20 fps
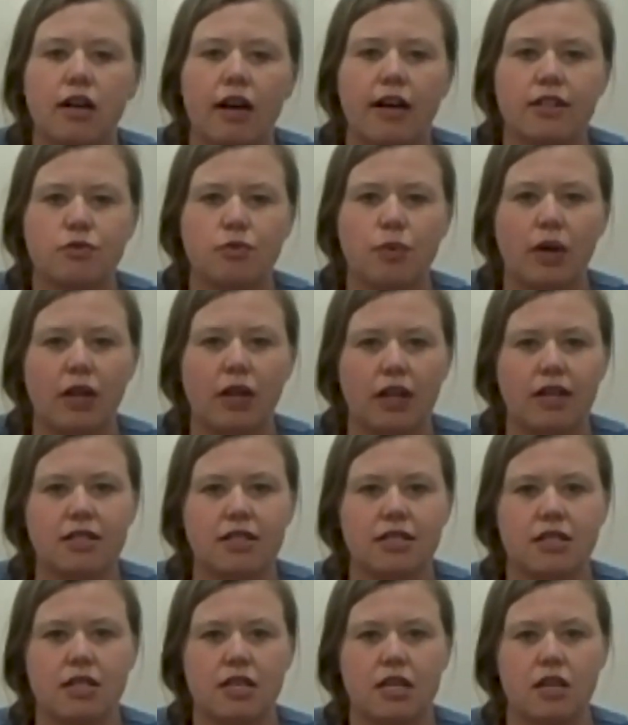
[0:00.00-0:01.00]
as well
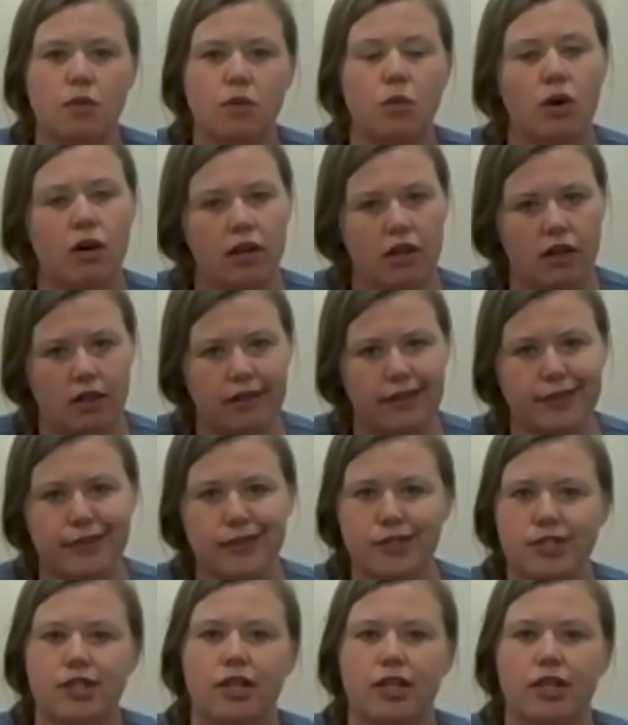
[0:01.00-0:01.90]
as the watercolors.